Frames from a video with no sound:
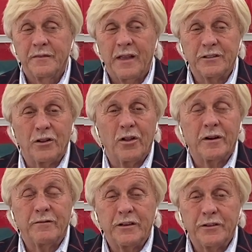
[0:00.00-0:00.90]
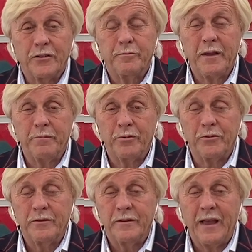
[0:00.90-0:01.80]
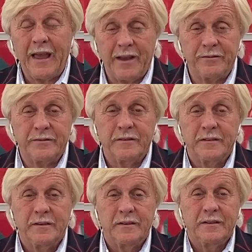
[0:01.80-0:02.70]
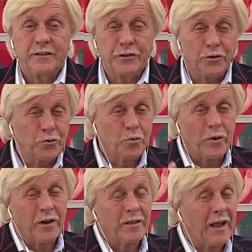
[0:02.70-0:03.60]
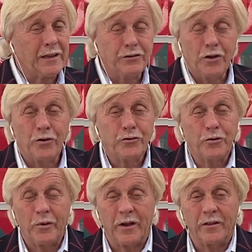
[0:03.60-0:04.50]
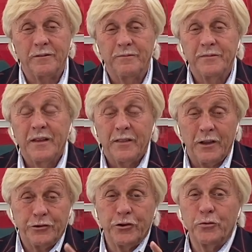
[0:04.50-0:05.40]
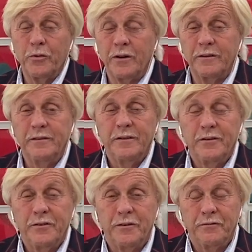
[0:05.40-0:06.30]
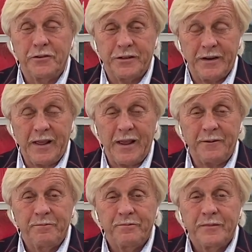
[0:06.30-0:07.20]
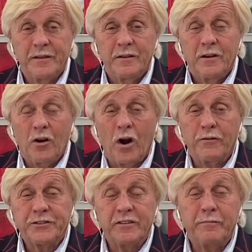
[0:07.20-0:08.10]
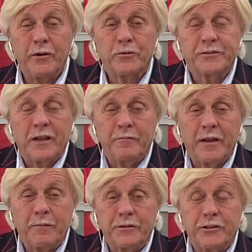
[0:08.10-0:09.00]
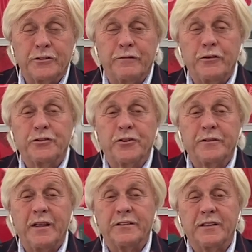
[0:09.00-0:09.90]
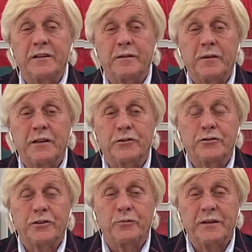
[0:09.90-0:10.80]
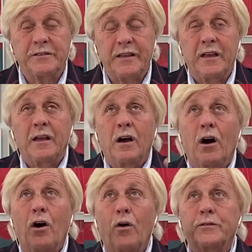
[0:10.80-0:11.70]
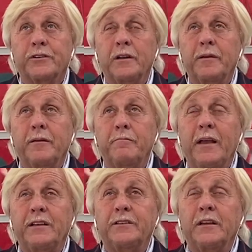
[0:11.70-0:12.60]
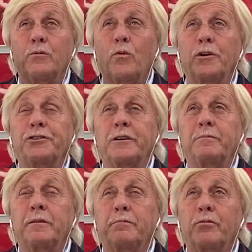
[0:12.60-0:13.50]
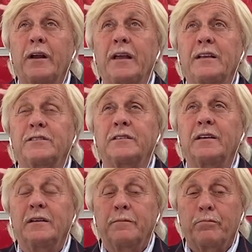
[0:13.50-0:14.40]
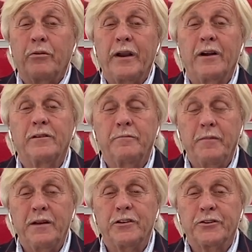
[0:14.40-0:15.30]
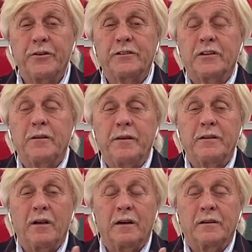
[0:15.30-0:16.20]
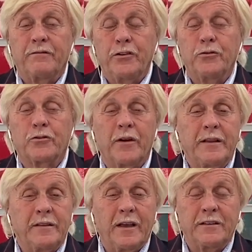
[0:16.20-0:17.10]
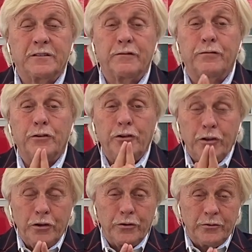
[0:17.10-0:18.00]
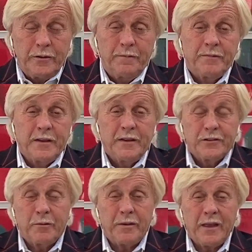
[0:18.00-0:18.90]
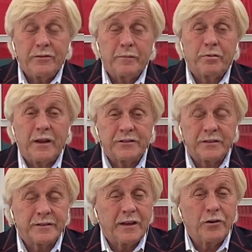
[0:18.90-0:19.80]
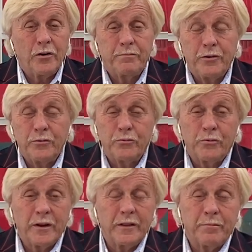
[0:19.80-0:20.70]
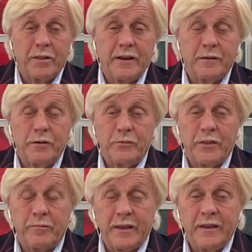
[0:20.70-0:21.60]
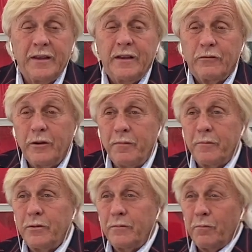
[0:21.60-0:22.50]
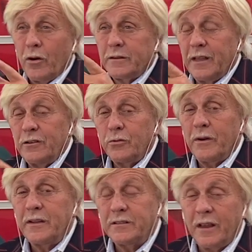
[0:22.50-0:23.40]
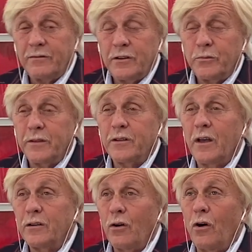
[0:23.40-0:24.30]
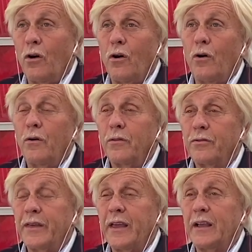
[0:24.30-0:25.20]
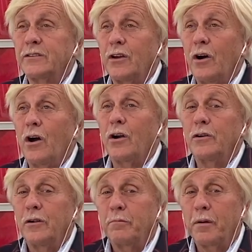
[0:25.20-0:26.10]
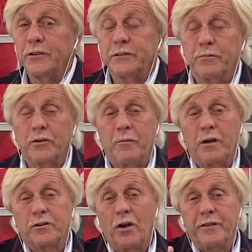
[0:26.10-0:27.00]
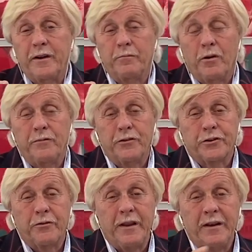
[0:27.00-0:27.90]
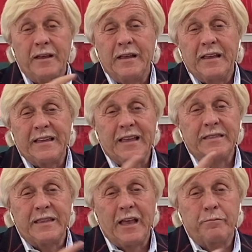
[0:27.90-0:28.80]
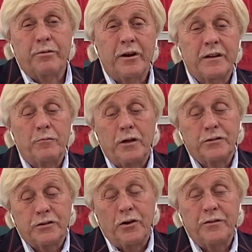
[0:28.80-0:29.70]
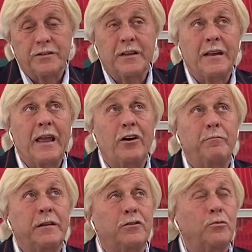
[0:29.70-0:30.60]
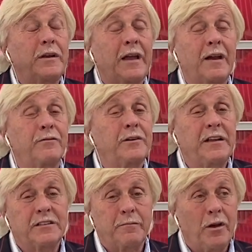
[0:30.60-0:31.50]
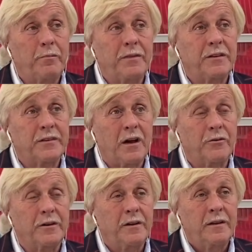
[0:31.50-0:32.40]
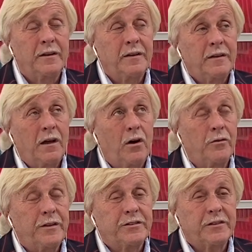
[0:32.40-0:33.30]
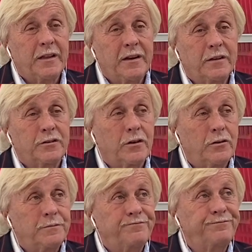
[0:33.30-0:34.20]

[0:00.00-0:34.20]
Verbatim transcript: as a lot of these other people have. You will, I know you will. That's your word for today. Harvest of miracles coming up in just a few short days Sunday, Monday, Tuesday, Wednesday. Oh, it's going to be amazing. Worship, praise, prayer, ministry. It's going to be a few great nights for you to be in the presence. I hope you really plan to be with me. Remember Mark 10 27, with God, all things are possible. Come on, call the number on the screen get that prayer. Come on, sow the seed. Help me. Do we ever need some help in this hour? Oh, this is getting so.